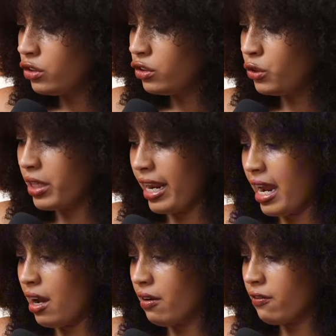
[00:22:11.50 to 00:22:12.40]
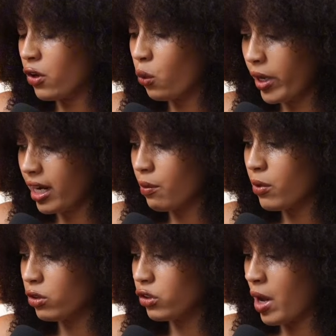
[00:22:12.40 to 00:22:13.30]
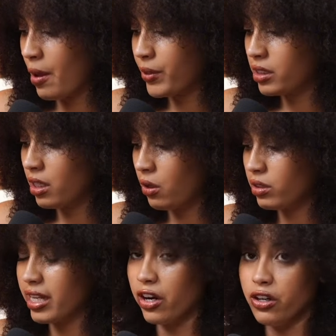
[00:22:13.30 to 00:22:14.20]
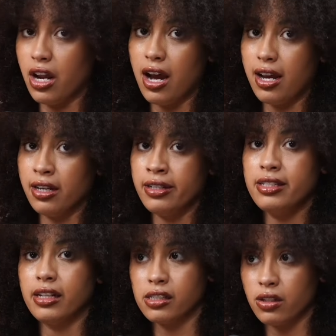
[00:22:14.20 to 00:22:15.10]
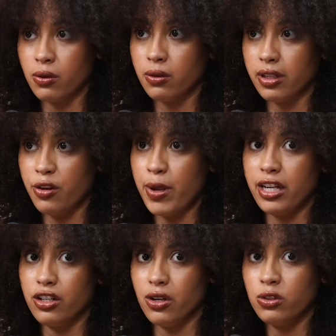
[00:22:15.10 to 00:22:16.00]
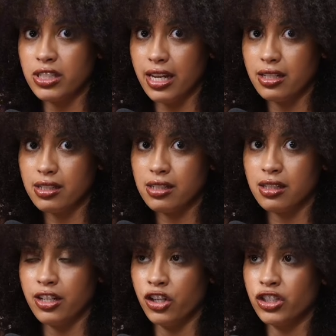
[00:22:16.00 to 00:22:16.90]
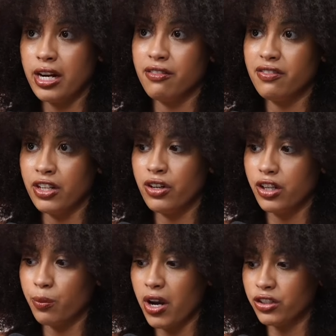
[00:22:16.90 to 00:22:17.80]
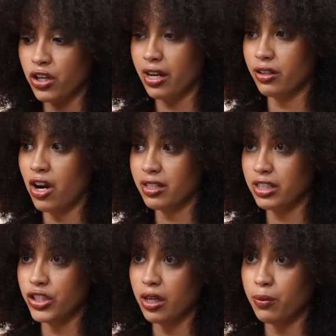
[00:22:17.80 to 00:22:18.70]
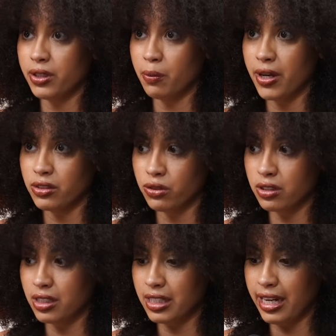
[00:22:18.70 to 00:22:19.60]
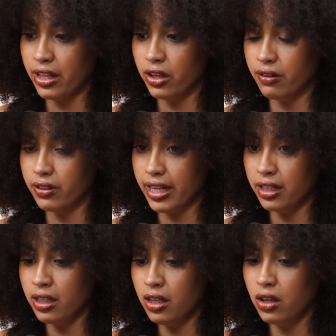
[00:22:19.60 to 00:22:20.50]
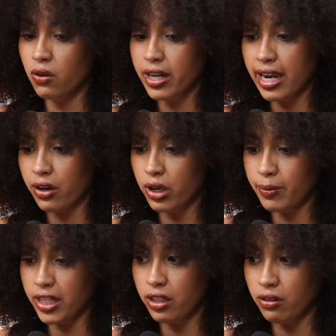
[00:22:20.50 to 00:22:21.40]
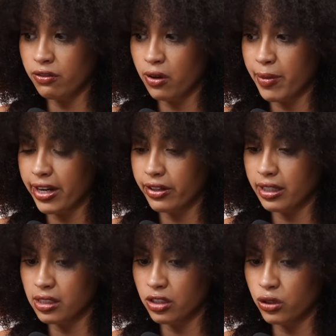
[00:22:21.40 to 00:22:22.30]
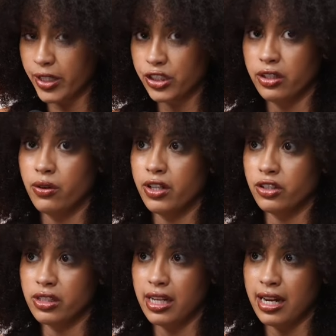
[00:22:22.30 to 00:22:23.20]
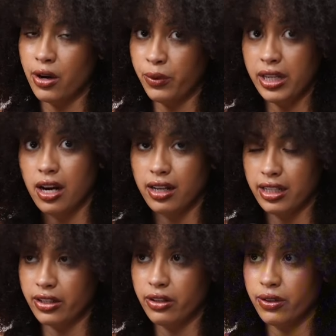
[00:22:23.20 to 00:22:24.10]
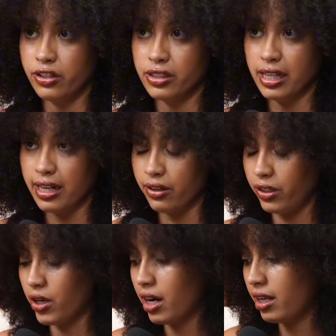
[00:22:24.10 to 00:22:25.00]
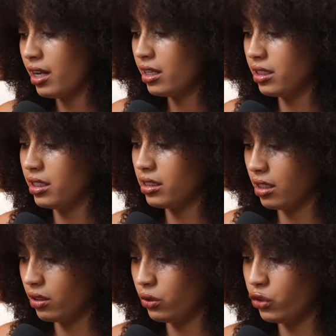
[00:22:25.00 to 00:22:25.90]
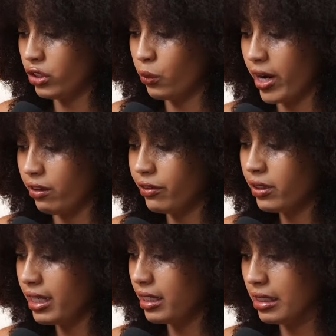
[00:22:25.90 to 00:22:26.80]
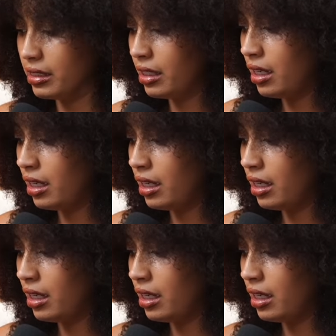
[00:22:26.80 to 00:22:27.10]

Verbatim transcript: do they have quick emotional episodes that are nonsensical that make no sense you're trying to figure out you're constantly trying to put the puzzles together of like okay how do i make you feel better in this situation i don't understand how we got here i don't understand how you got to this conclusion or why you feel like this